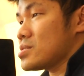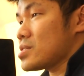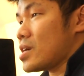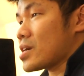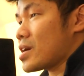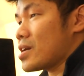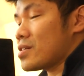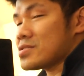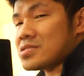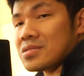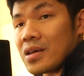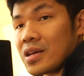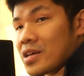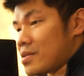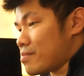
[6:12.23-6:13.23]
I cannot
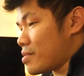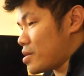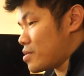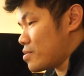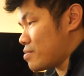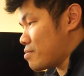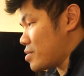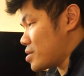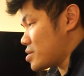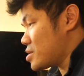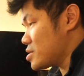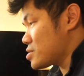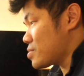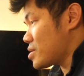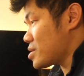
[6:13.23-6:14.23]
stay in my room, but
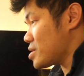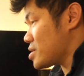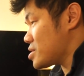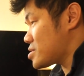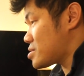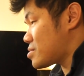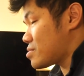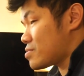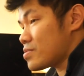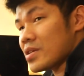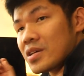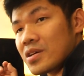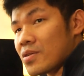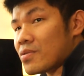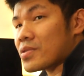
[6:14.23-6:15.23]
this one is
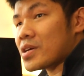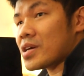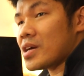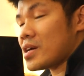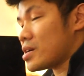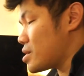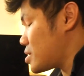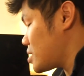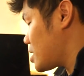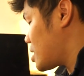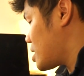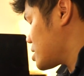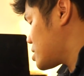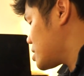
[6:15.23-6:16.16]
really okay. Yeah, I